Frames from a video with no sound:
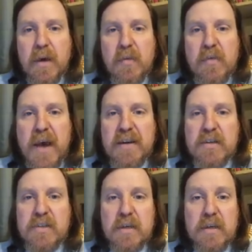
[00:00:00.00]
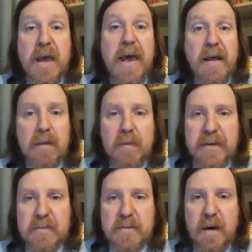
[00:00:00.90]
That is an
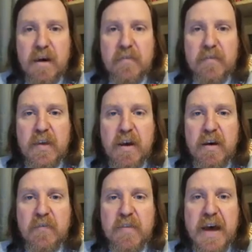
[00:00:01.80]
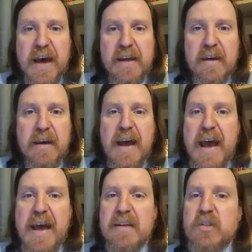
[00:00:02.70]
element of that.
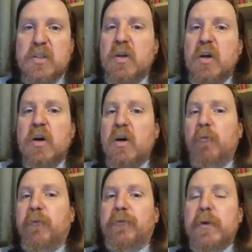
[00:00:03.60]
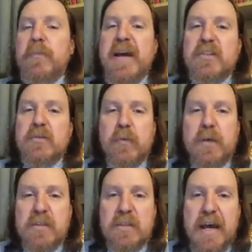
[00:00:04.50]
And it's Freemasonry
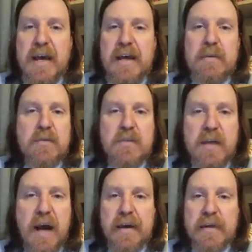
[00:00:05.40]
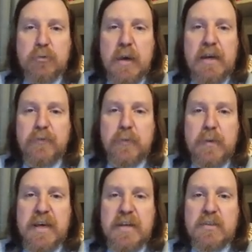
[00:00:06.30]
today, Scottish Rite
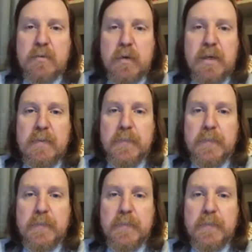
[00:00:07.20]
Freemasonry,